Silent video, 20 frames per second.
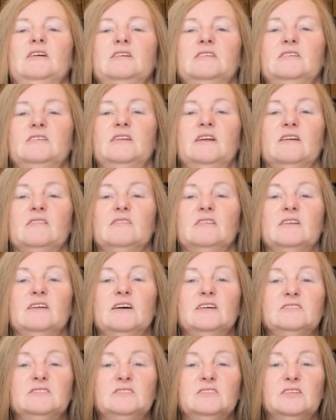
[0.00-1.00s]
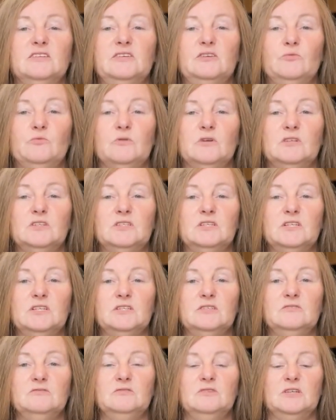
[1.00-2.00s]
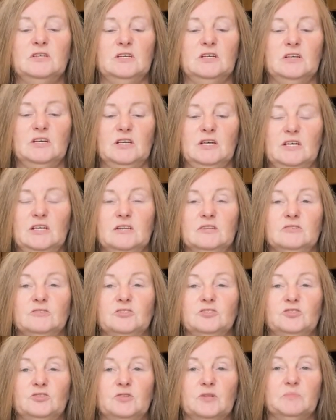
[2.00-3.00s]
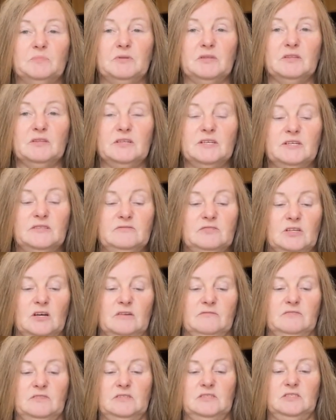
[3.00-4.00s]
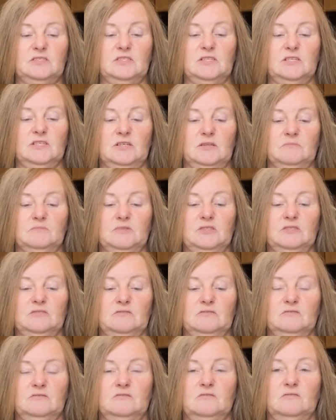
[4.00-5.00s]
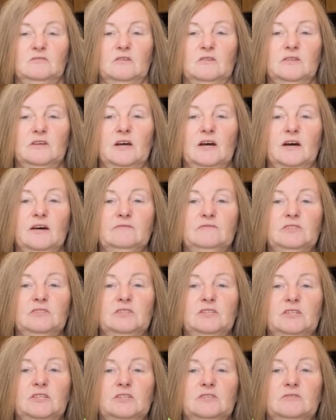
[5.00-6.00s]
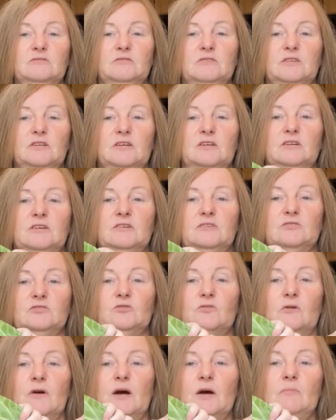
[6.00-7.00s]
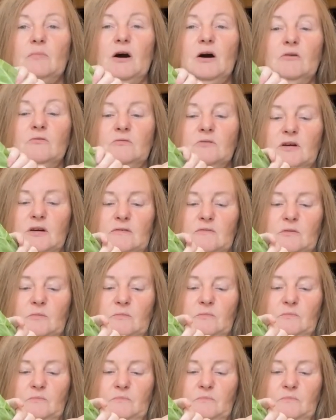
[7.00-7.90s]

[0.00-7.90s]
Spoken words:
Now, the next thing you want to do is strip the leaves off these stems. Now, you have to do is grab hold of them